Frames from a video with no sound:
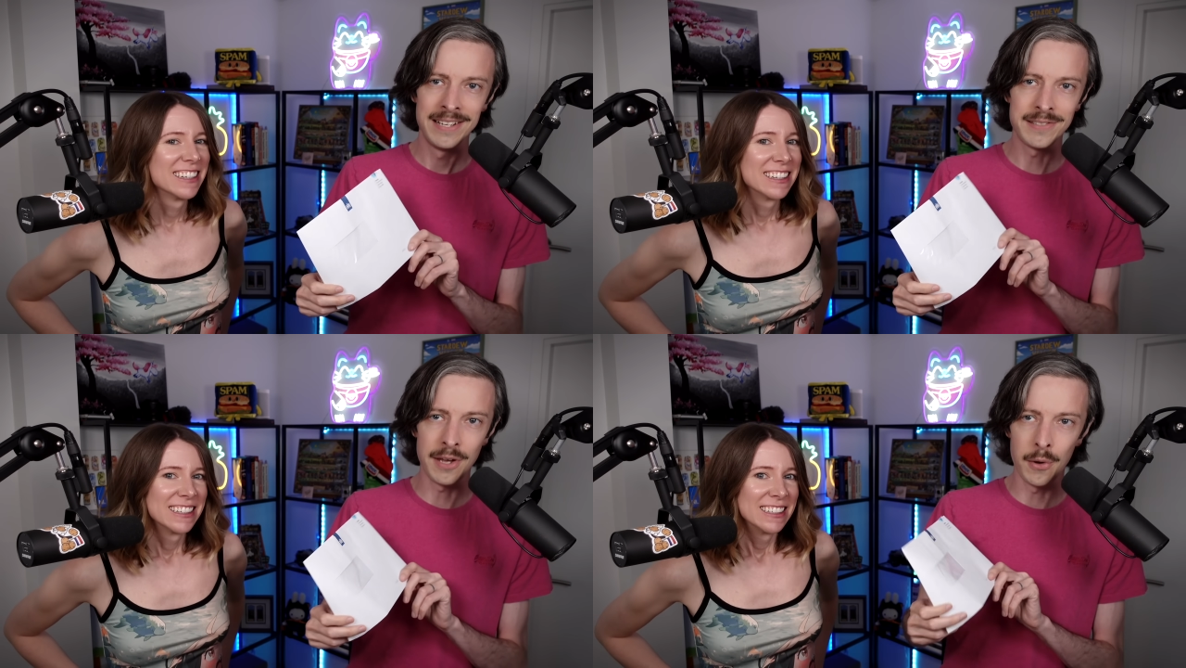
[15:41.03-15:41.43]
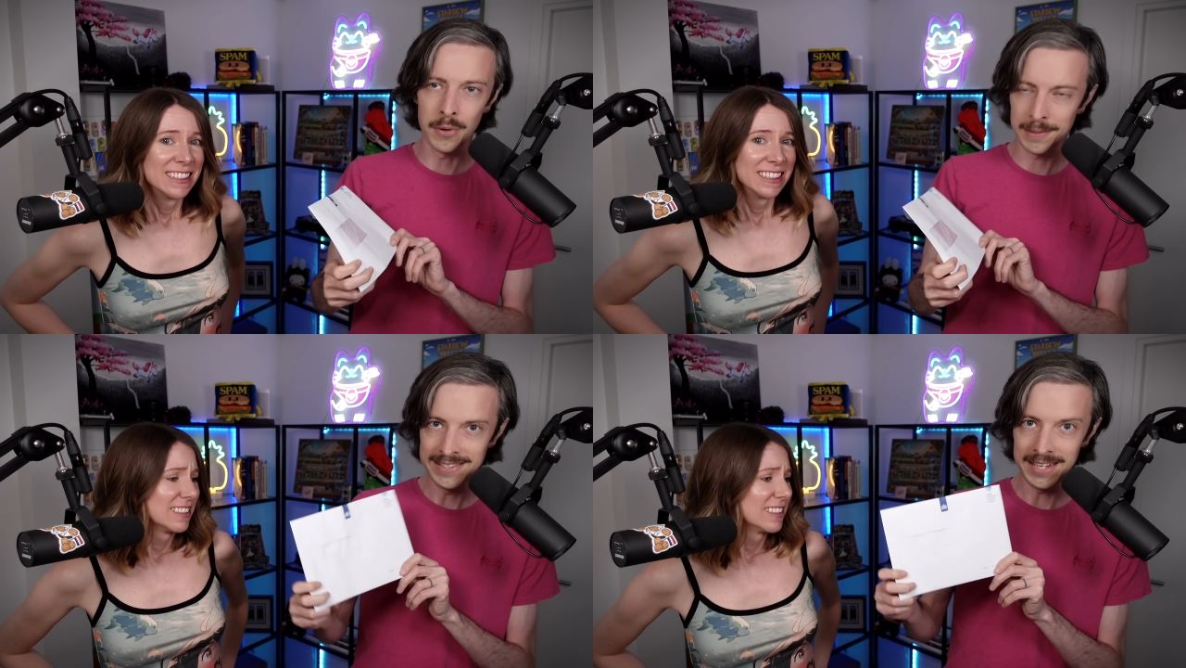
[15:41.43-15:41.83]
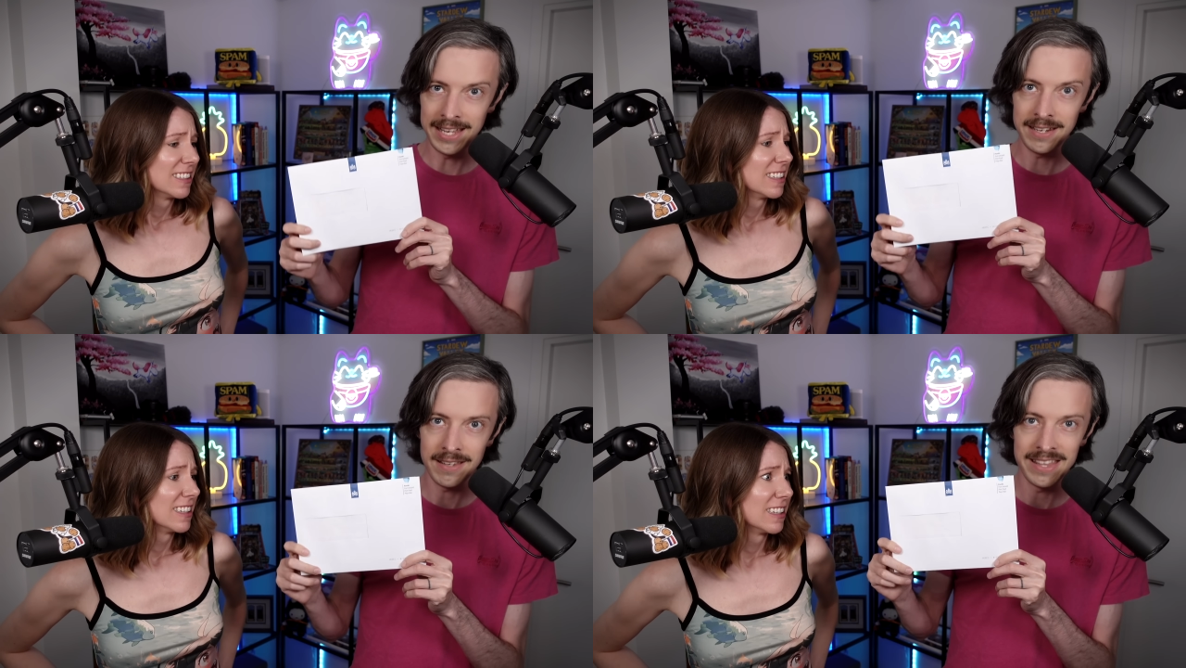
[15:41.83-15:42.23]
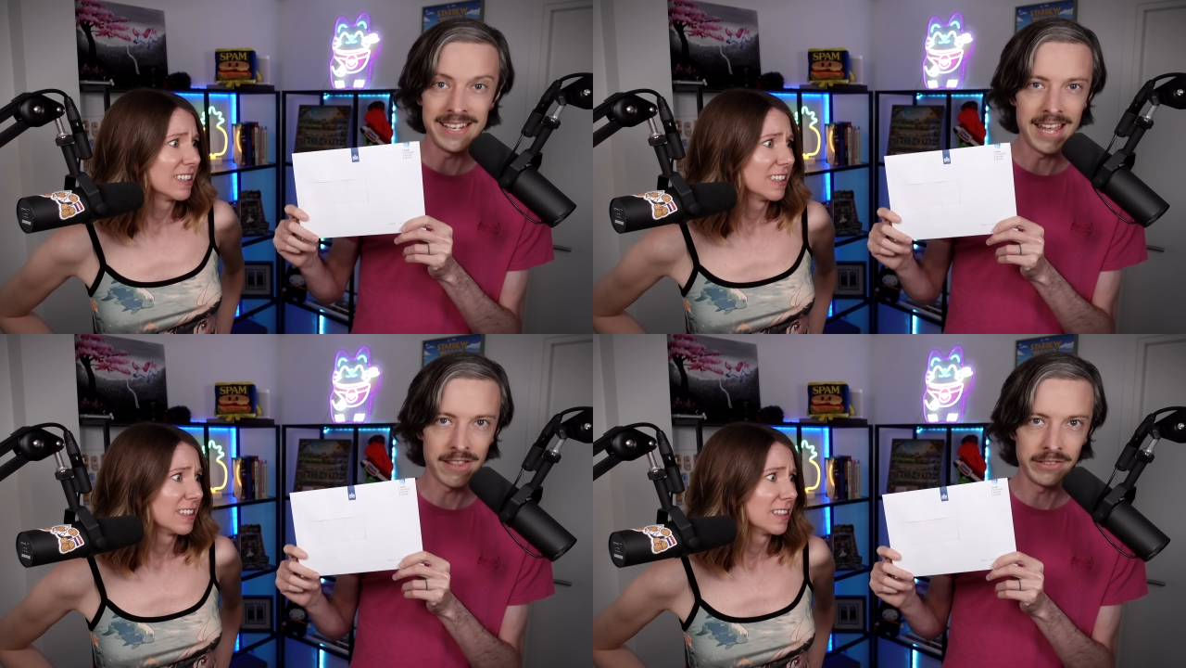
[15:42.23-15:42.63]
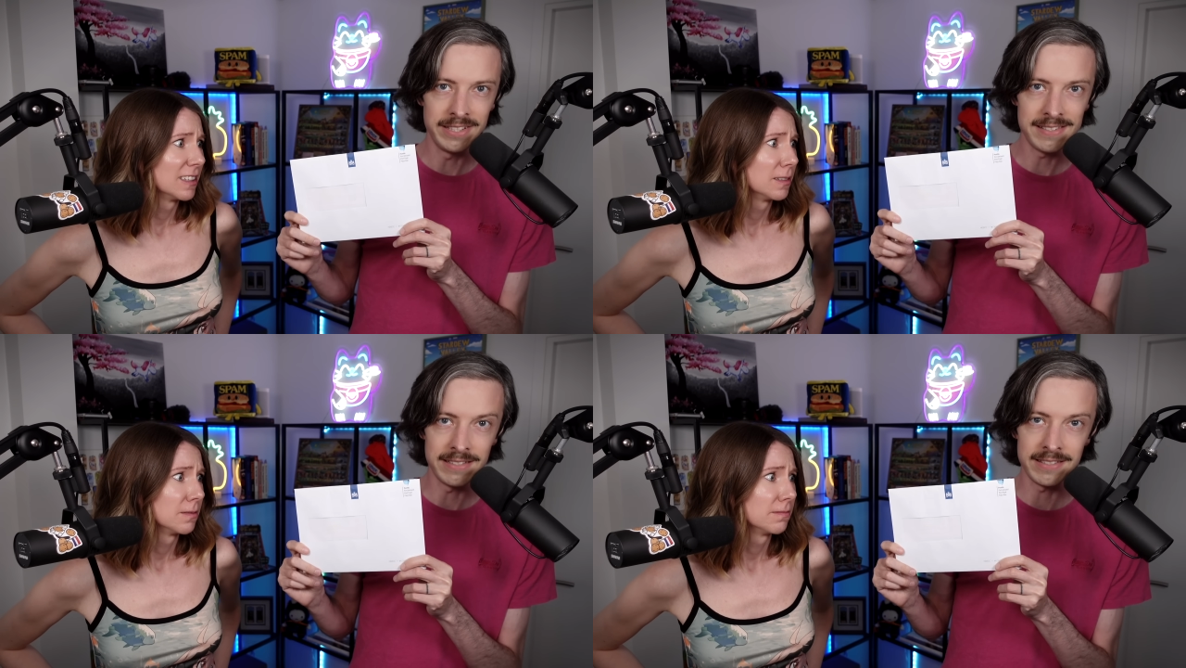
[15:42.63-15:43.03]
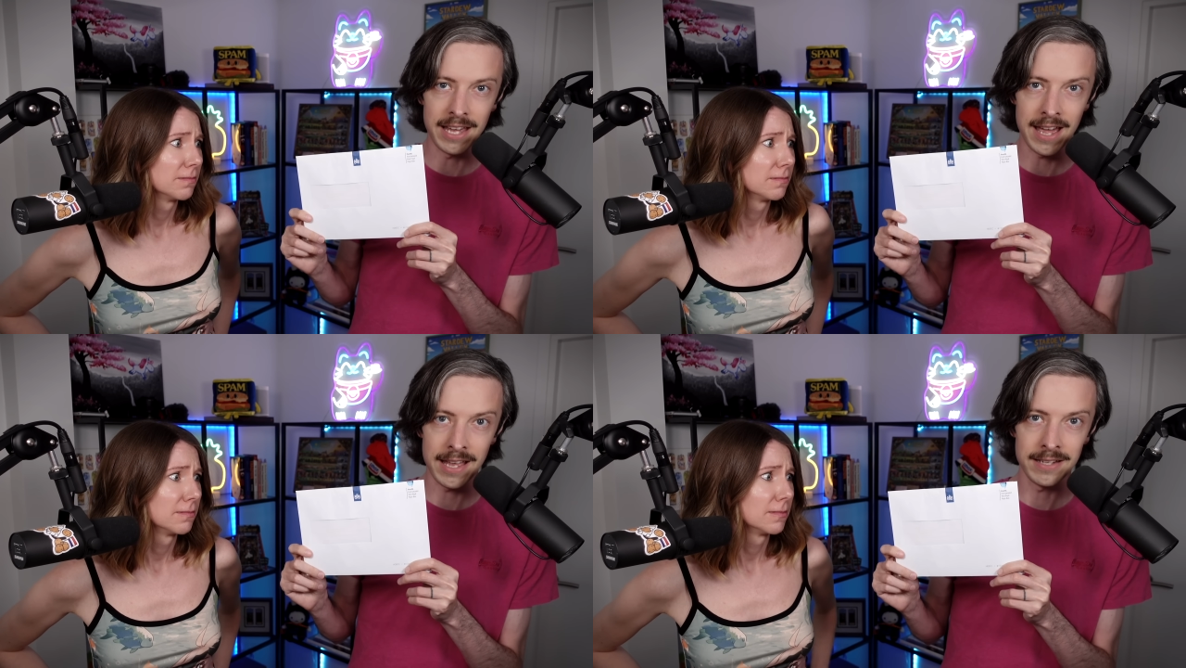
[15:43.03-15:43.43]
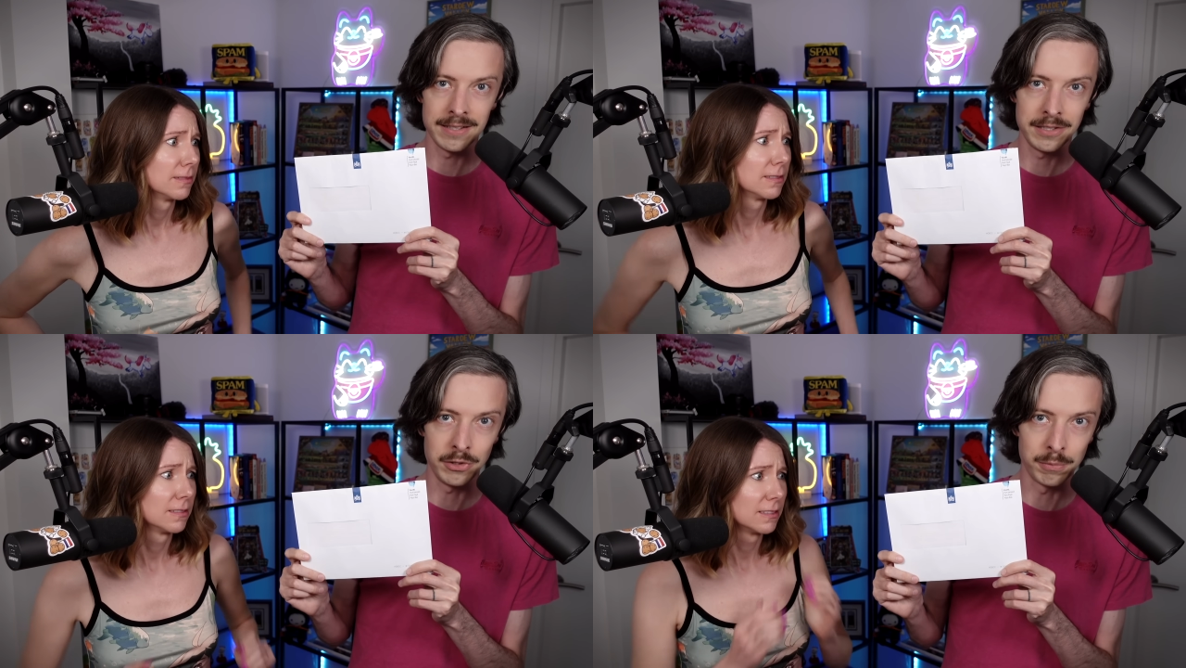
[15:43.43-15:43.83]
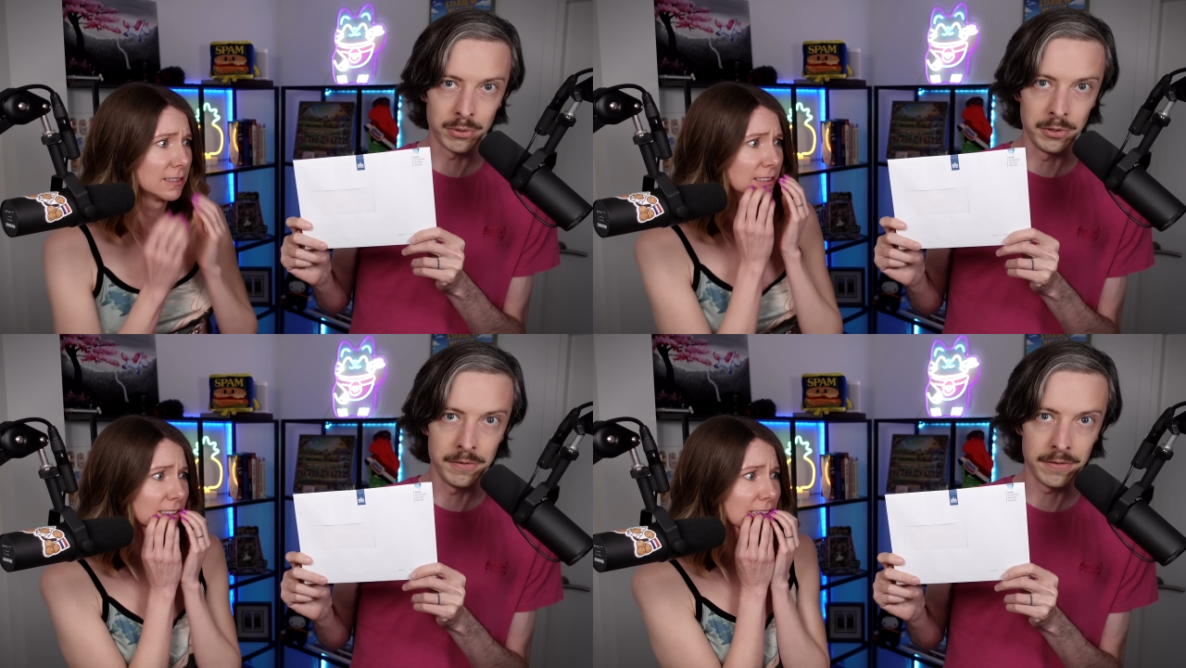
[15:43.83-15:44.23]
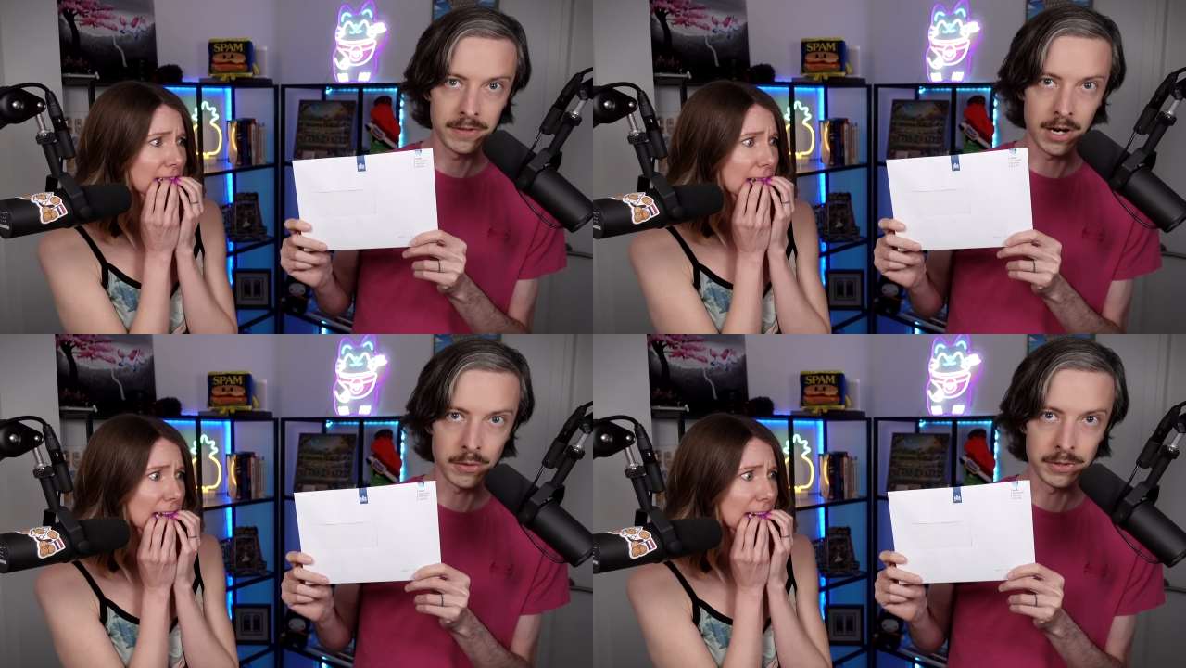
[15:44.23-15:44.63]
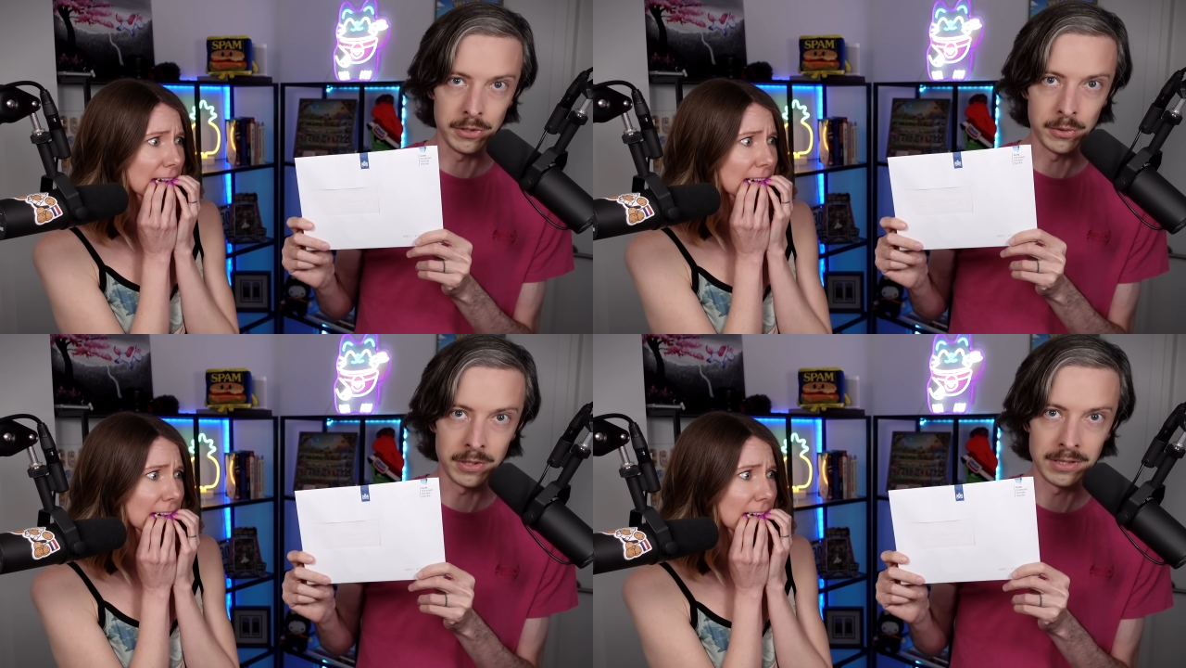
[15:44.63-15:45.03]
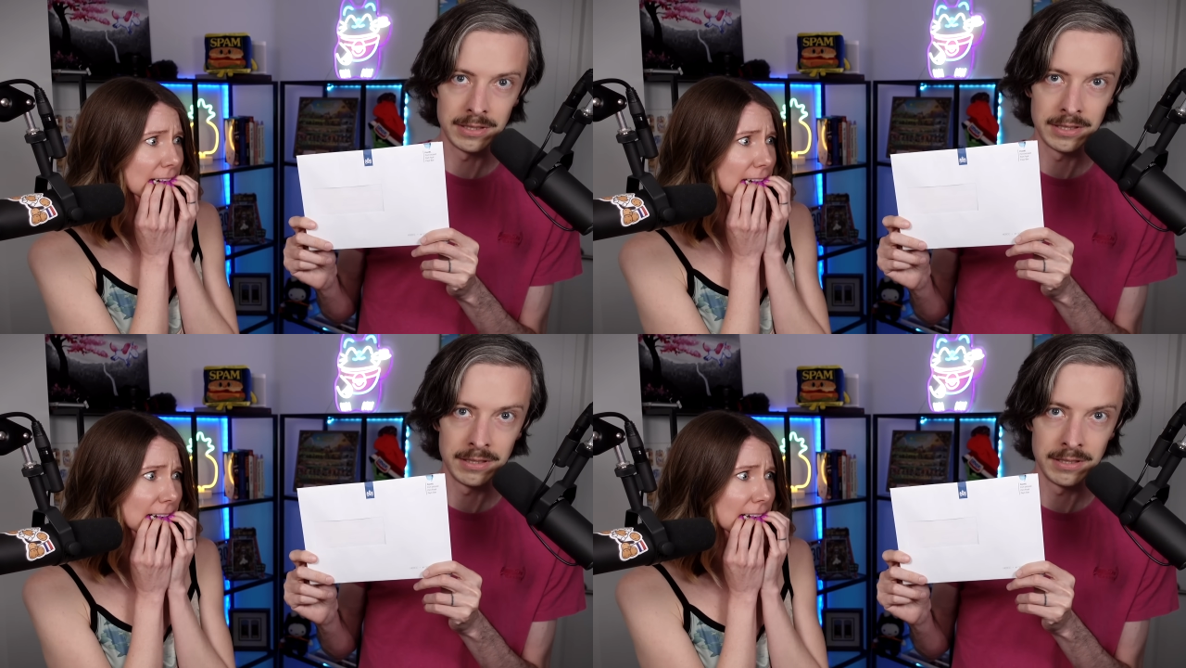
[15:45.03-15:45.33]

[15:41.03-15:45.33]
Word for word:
Speaker 1: So did the Netherlands decide to approve our renewal?